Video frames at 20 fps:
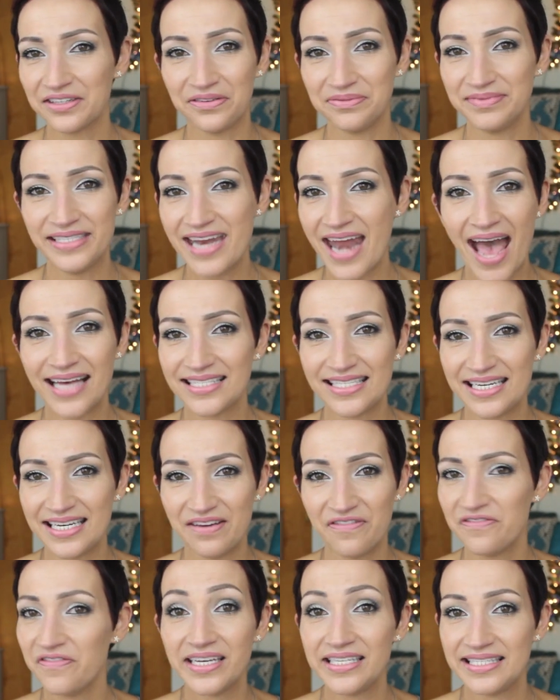little
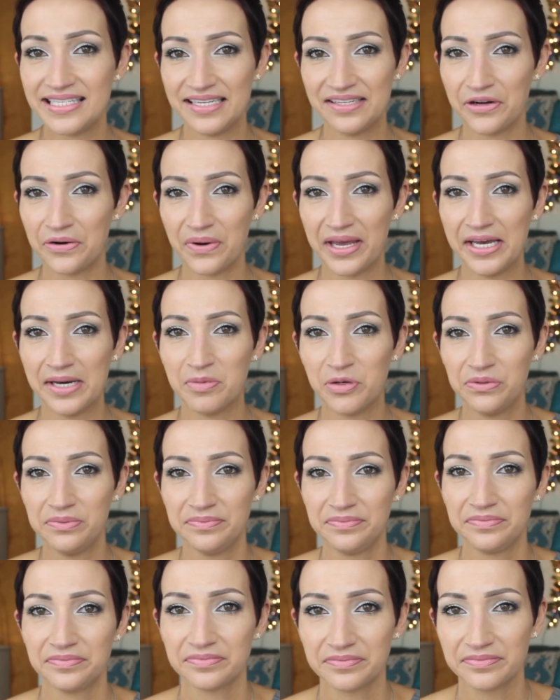nasty, feisty little camel.
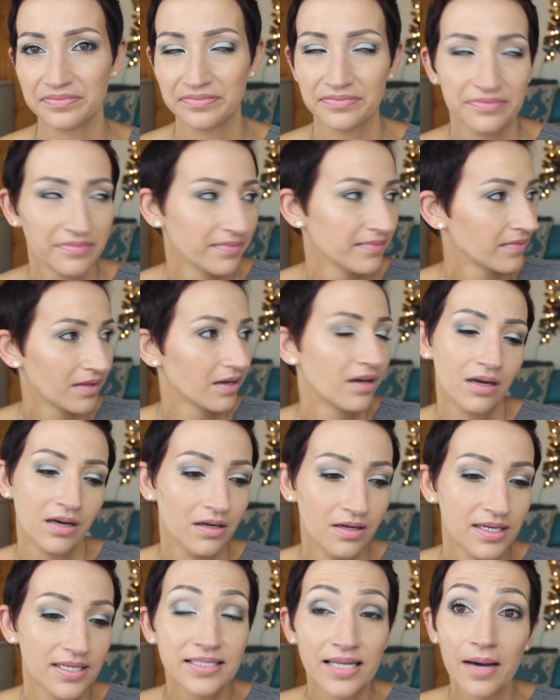
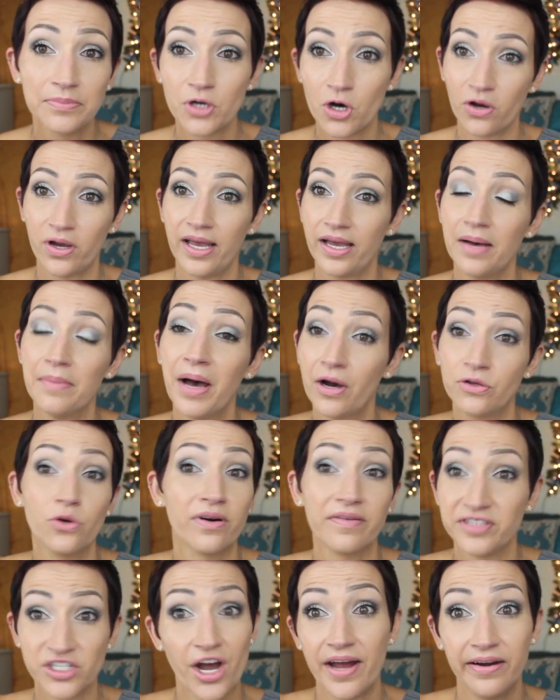Stop talking about
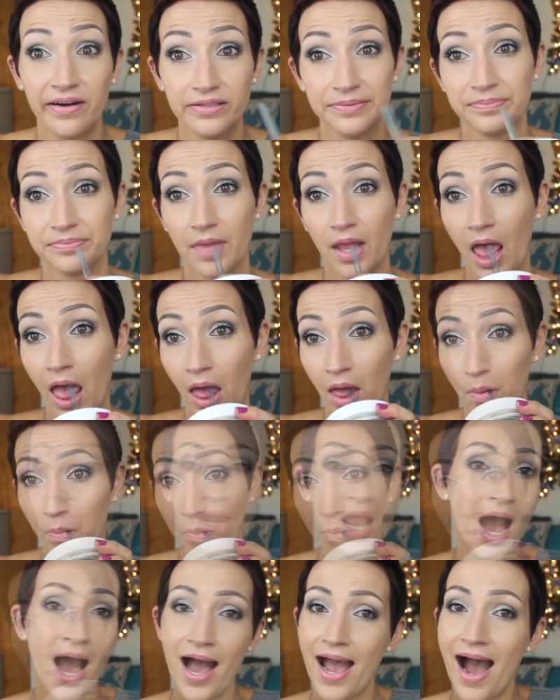your vagina.
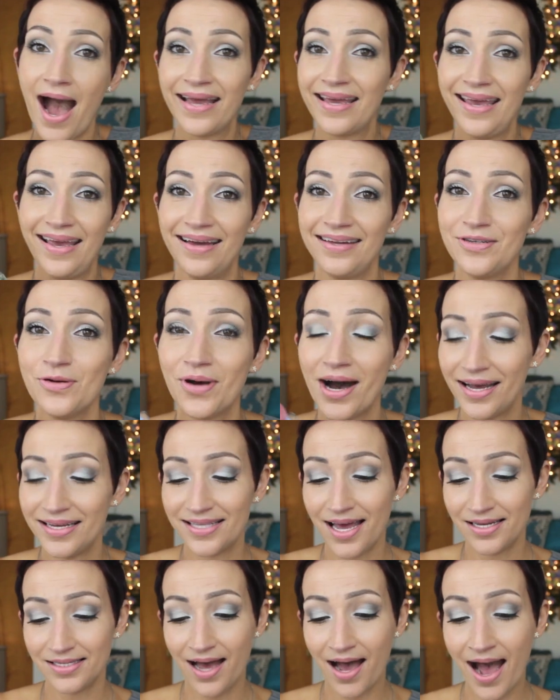I can't, you
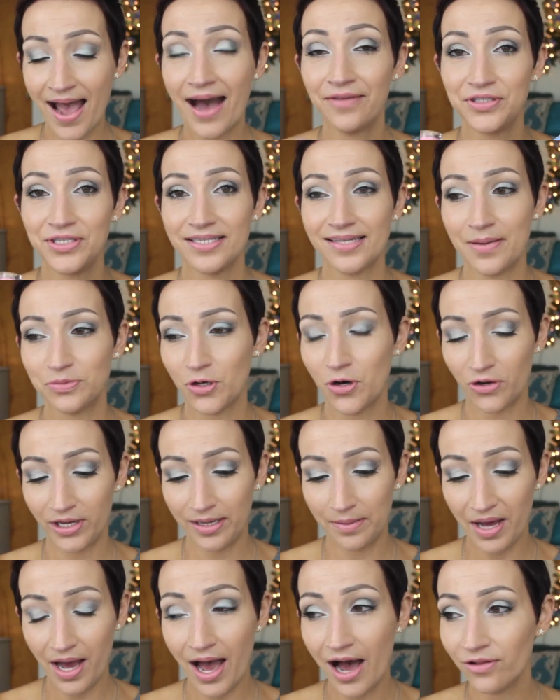guys, I have to stop
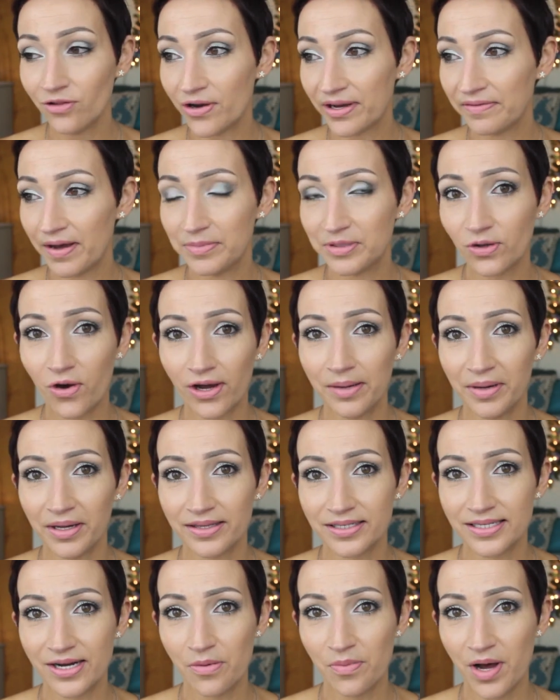talking about, how long have I been talking
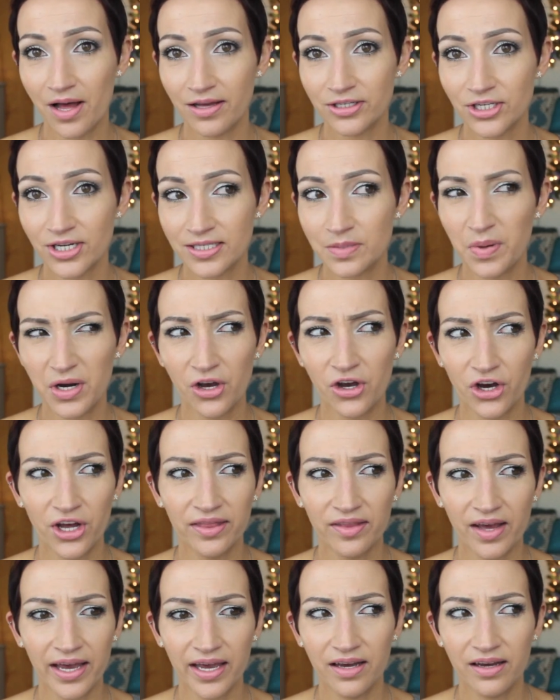about this nail polish? It's been a
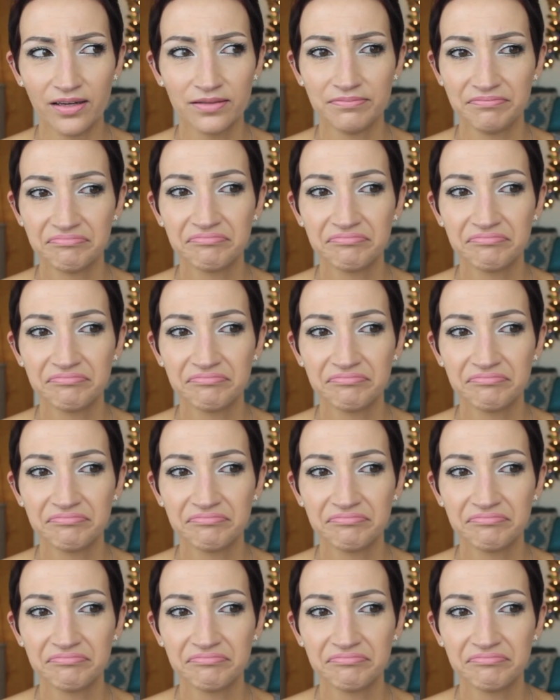good, like,